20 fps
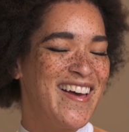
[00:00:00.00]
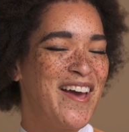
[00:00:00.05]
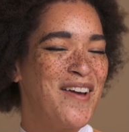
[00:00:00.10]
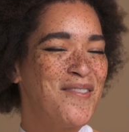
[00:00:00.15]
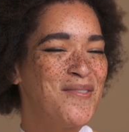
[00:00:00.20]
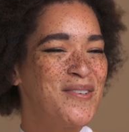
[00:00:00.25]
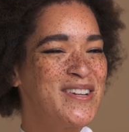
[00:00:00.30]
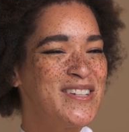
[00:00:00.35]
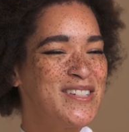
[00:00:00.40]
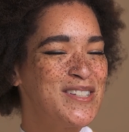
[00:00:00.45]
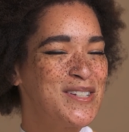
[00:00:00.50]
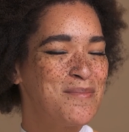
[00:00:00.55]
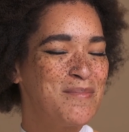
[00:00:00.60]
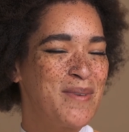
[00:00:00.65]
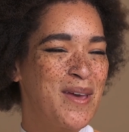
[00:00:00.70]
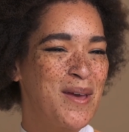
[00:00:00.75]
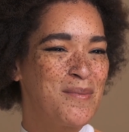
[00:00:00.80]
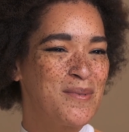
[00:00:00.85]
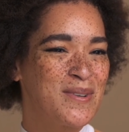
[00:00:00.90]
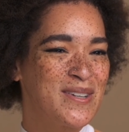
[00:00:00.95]
I want us to
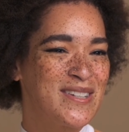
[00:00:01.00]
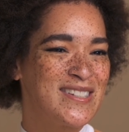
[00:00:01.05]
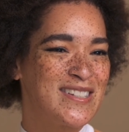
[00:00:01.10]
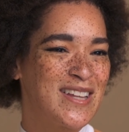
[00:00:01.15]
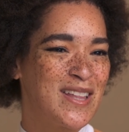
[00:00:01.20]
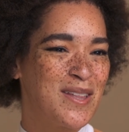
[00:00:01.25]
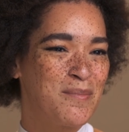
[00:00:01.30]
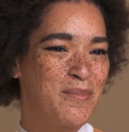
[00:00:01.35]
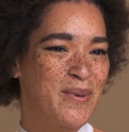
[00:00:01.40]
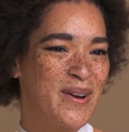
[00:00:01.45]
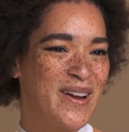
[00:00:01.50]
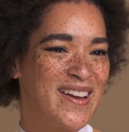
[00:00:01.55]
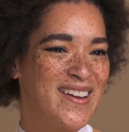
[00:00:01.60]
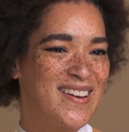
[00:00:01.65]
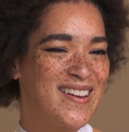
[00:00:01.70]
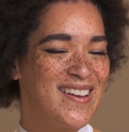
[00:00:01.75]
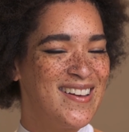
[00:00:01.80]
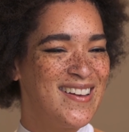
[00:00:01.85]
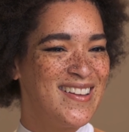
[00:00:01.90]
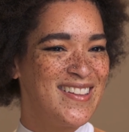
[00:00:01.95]
be able to
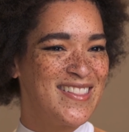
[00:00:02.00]
celebrate